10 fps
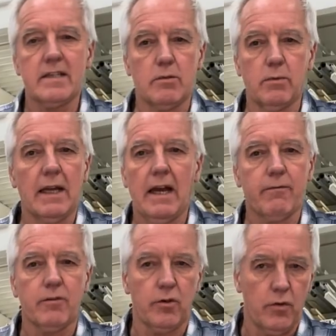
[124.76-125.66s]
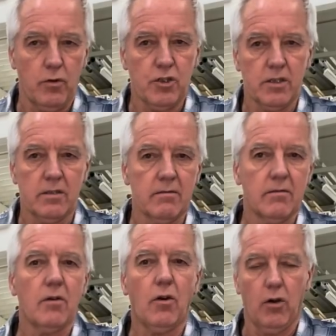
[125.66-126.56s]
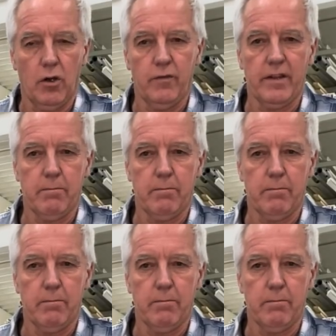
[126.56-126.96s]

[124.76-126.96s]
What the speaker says: you will have corrosion all over the